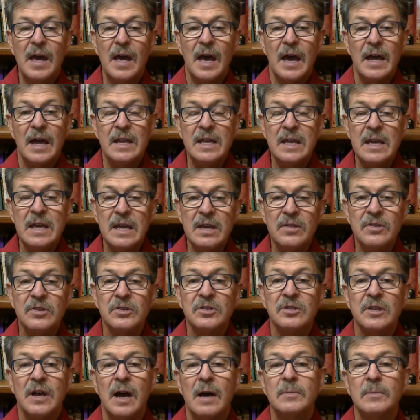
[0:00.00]
And here the
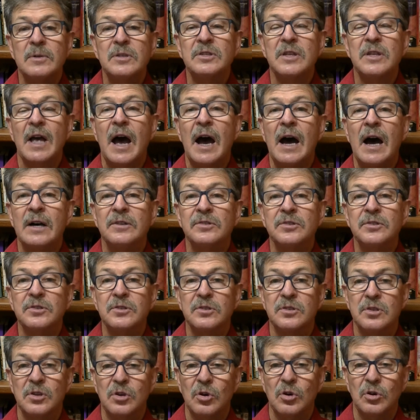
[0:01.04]
psalmist
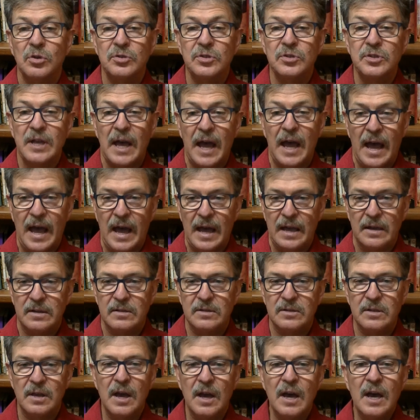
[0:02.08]
asks God to
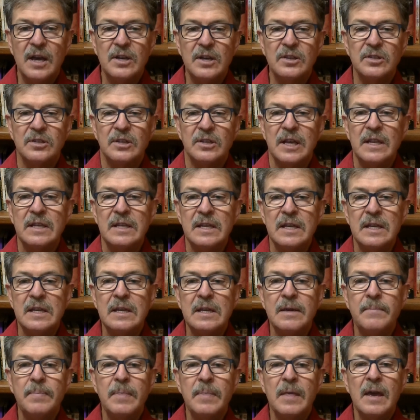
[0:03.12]
act, sending
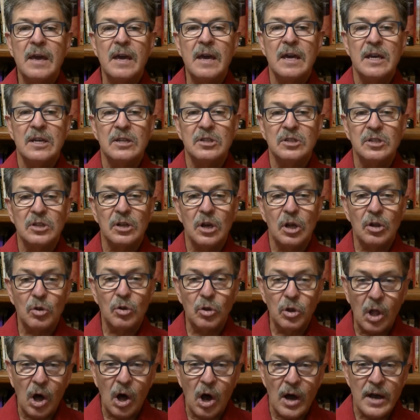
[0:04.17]
his
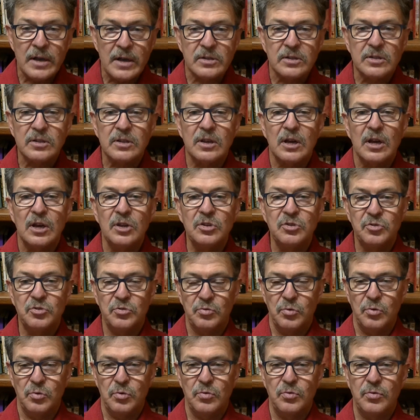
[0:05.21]
light and
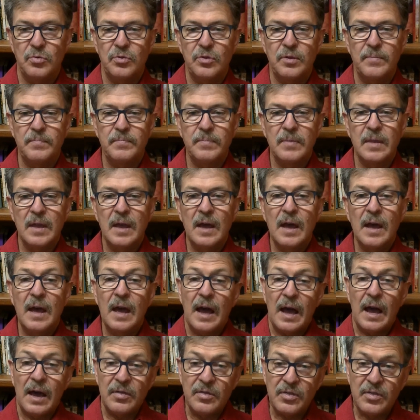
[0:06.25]
truth
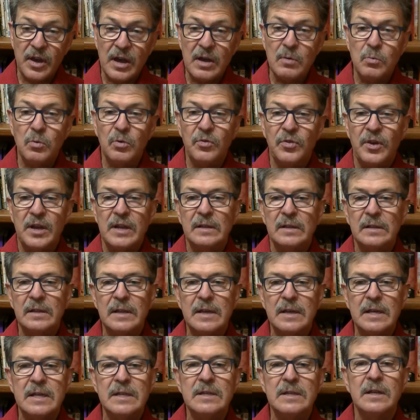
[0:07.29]
and they will then
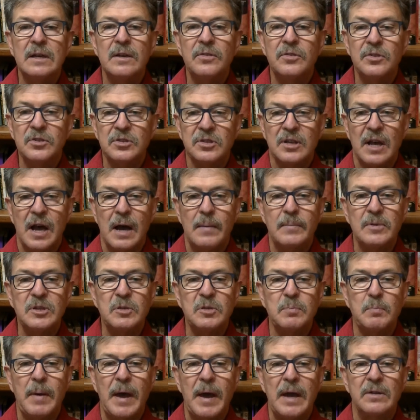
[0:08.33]
lead the
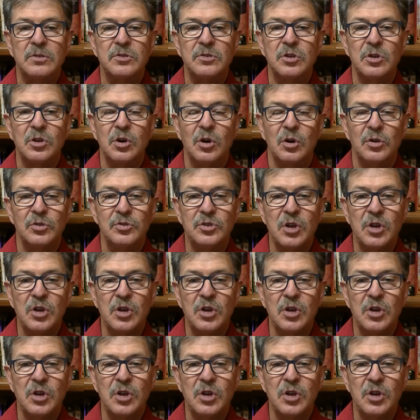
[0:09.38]
psalmist back to God's